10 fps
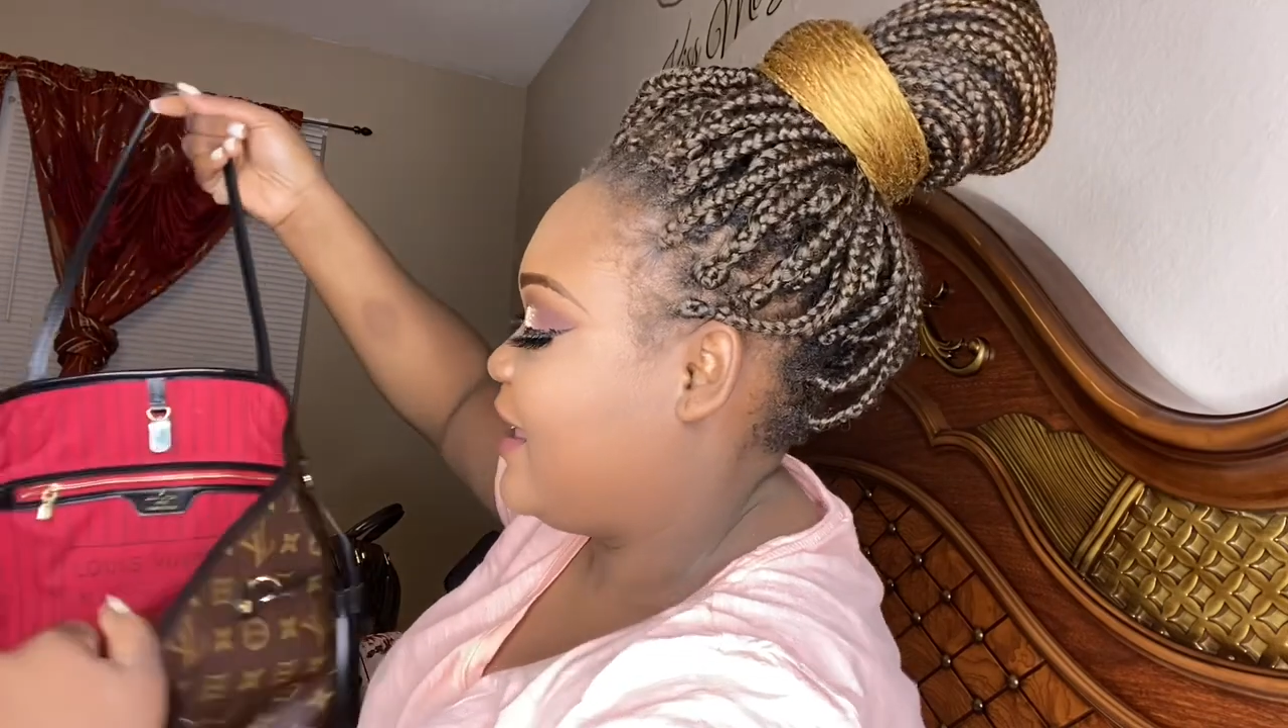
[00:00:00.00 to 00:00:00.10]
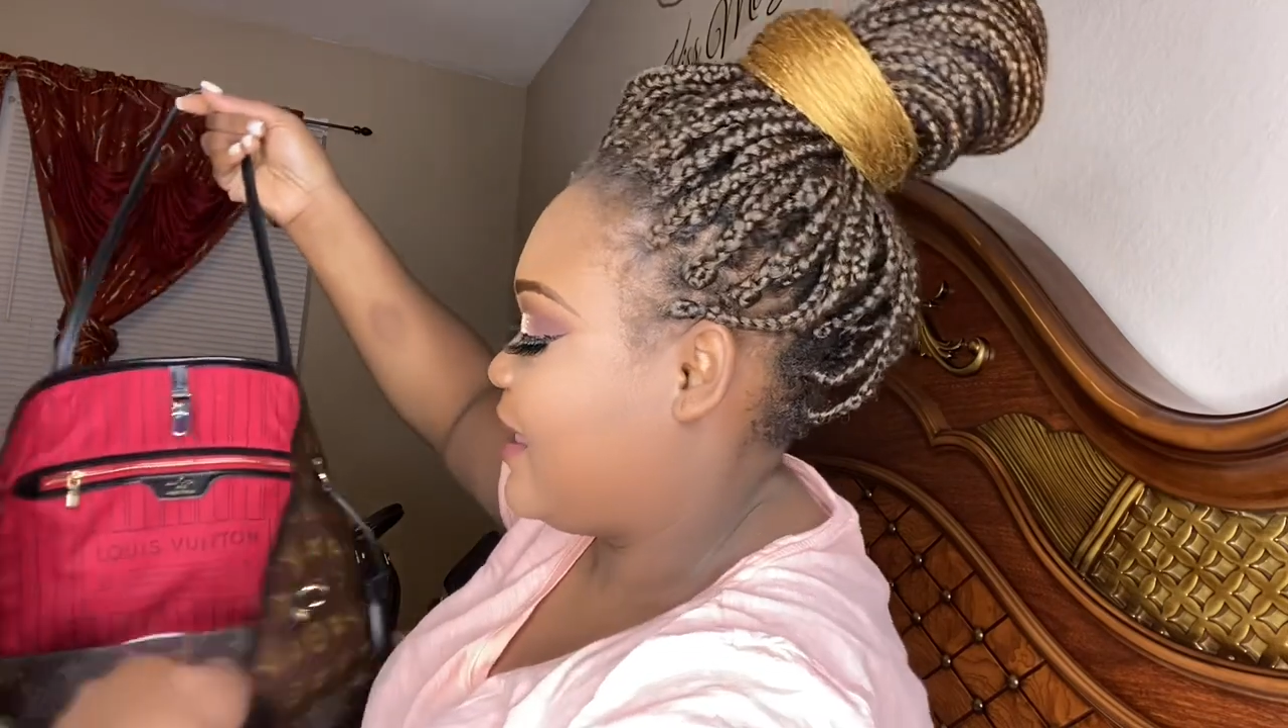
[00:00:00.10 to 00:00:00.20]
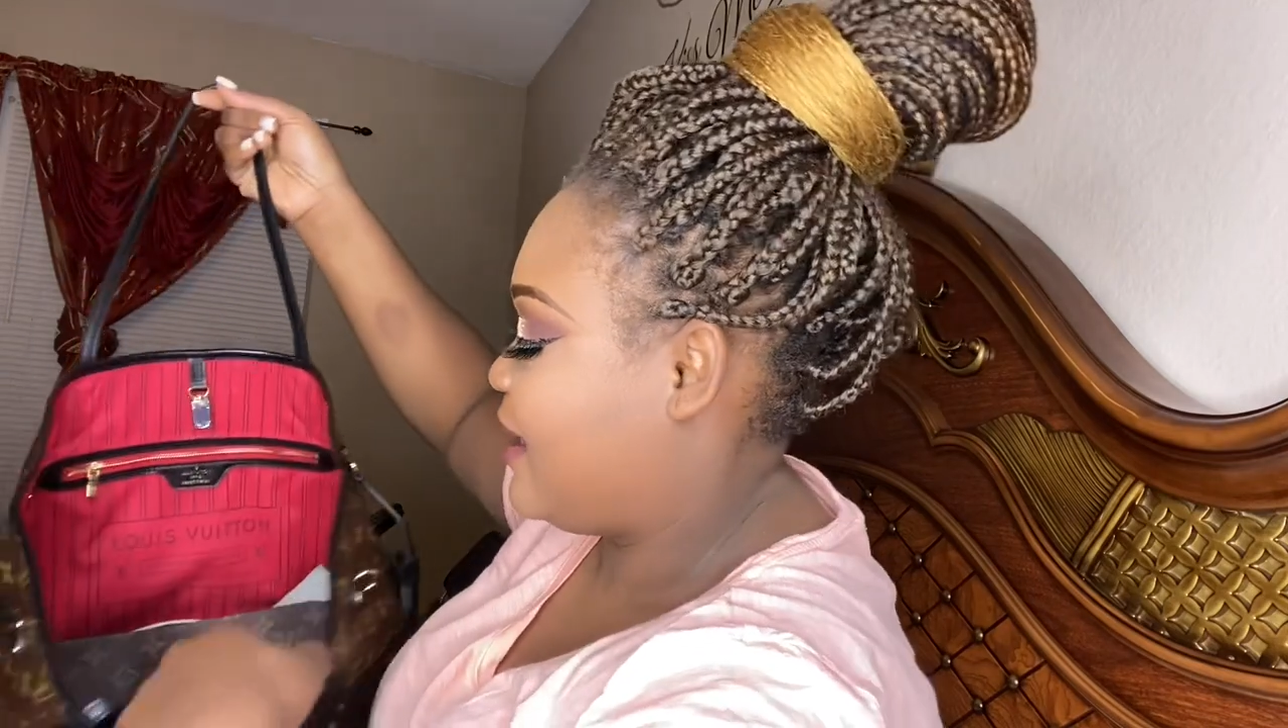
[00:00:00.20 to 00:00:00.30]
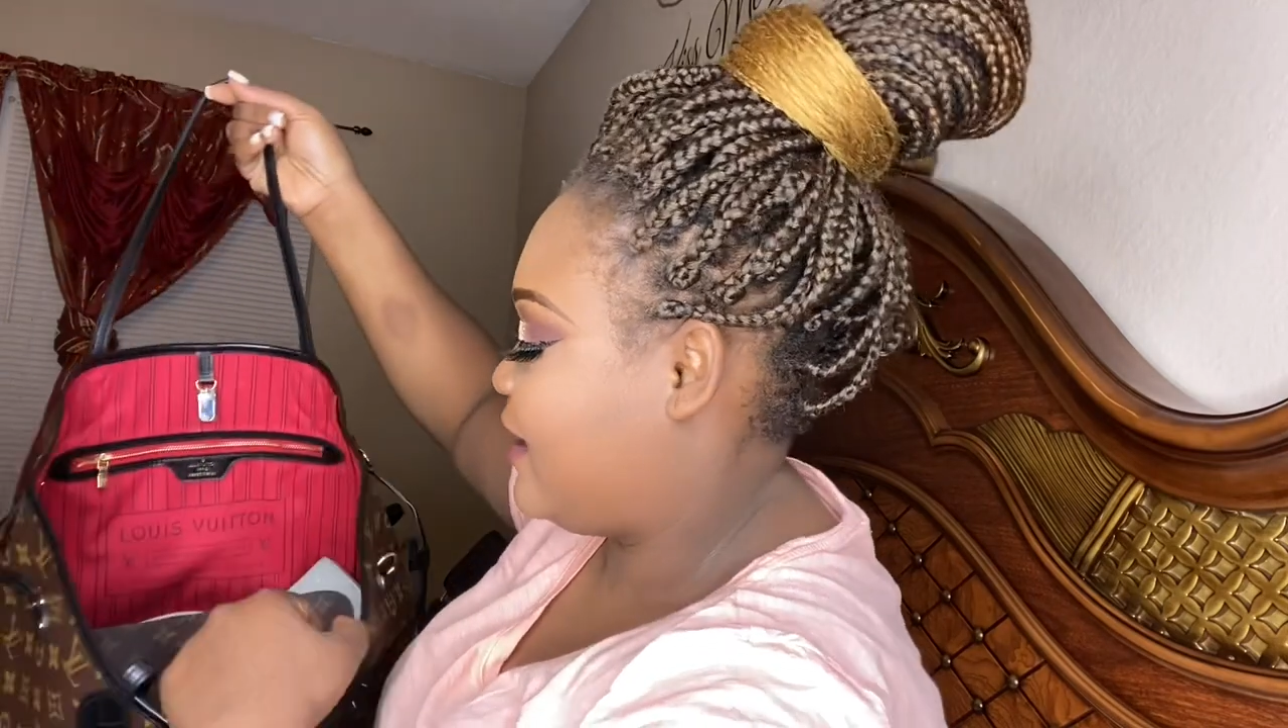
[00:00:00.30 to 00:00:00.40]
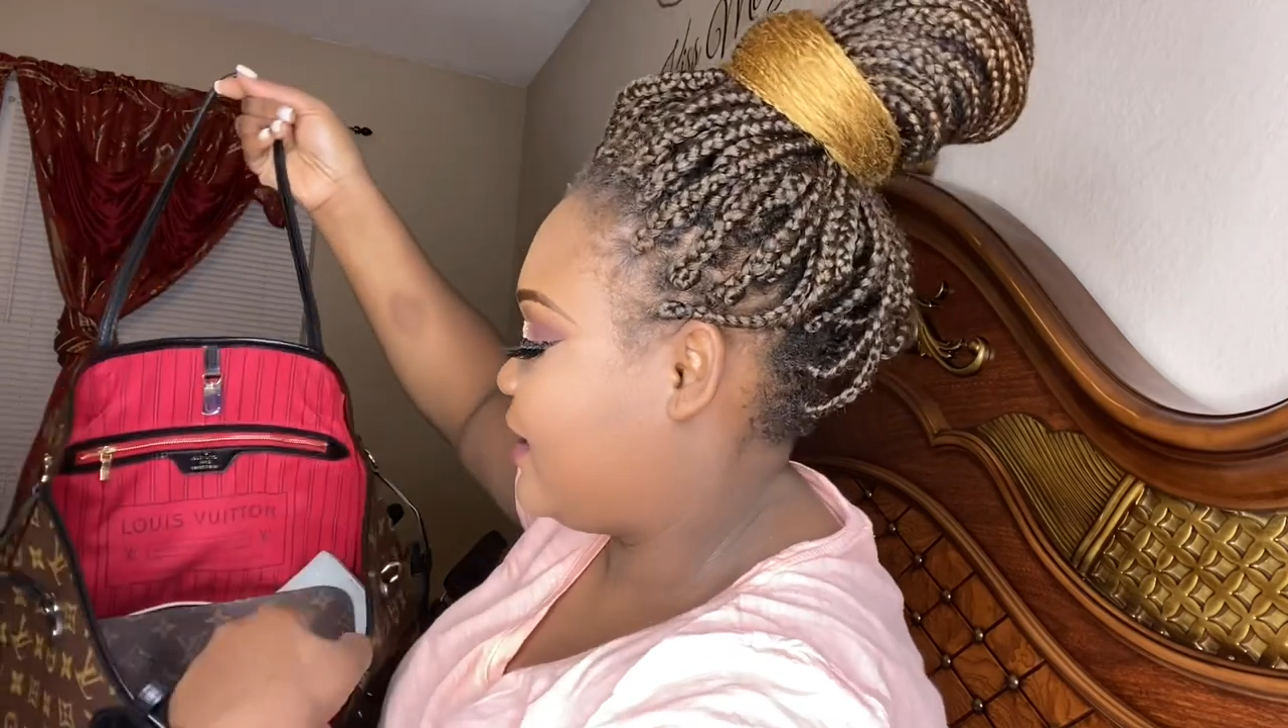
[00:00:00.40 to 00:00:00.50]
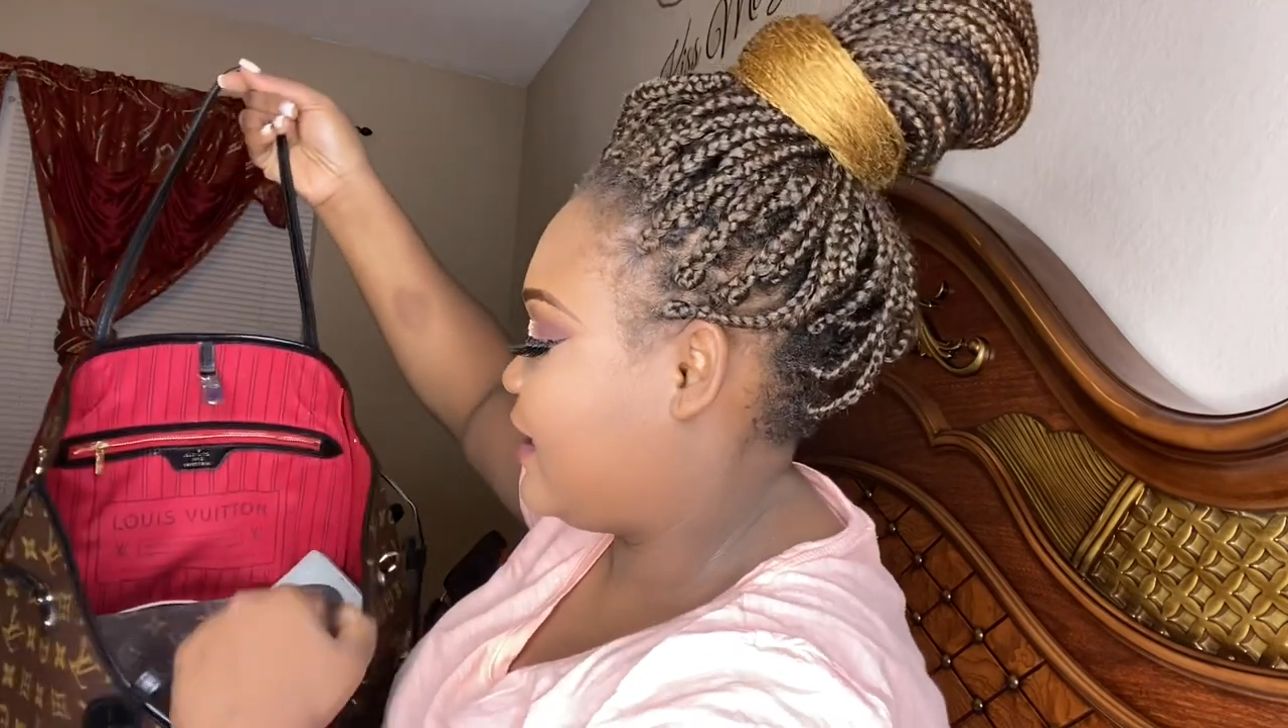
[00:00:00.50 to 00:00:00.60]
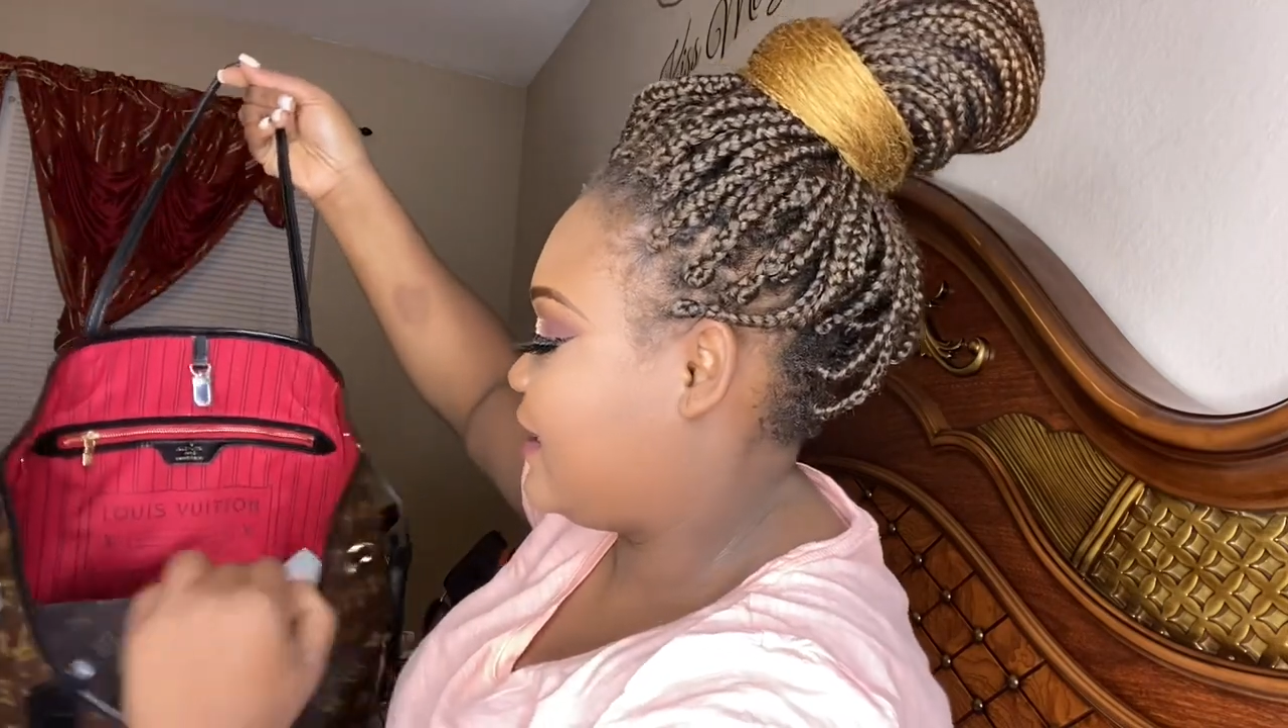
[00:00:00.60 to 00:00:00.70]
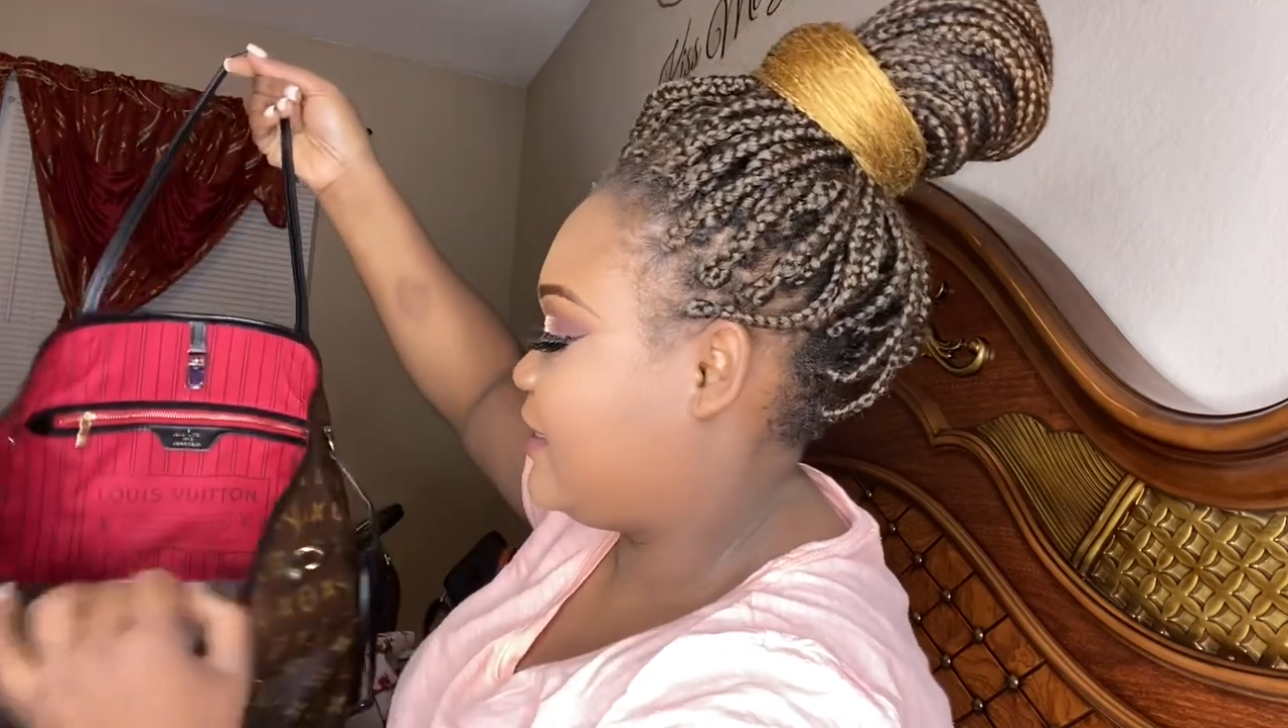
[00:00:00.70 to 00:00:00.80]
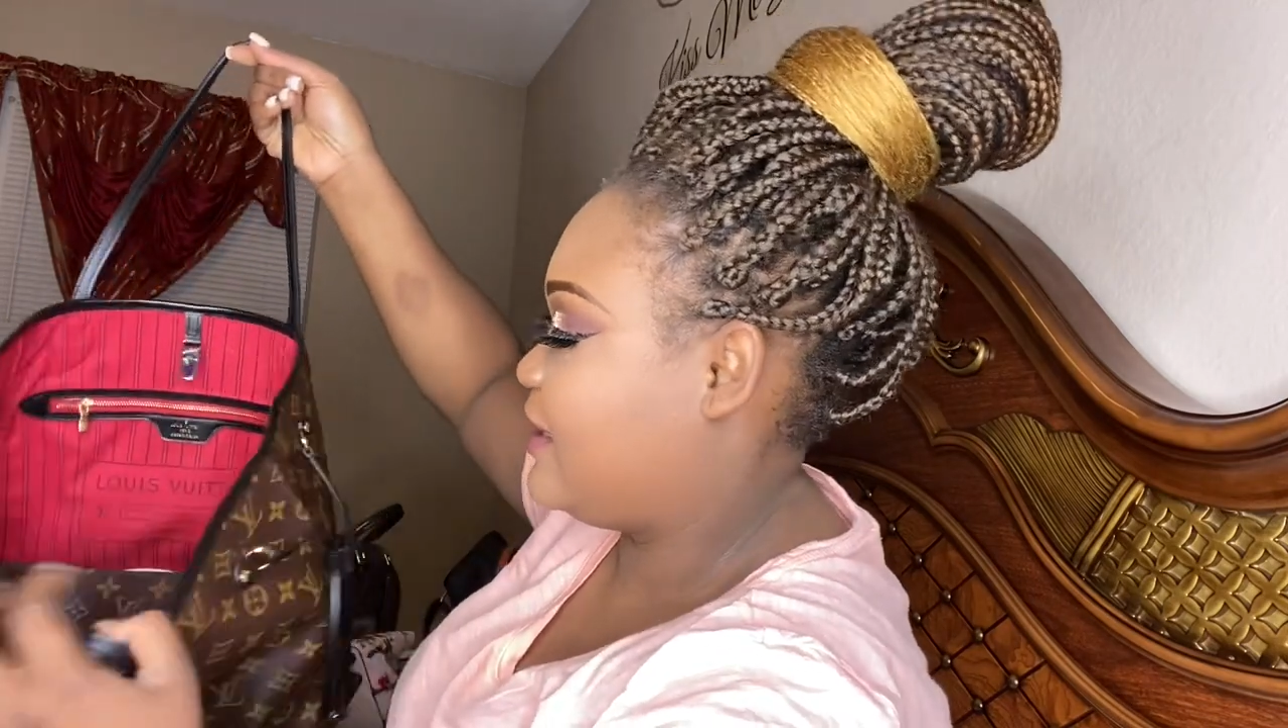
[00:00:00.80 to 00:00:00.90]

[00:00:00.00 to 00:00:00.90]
Look at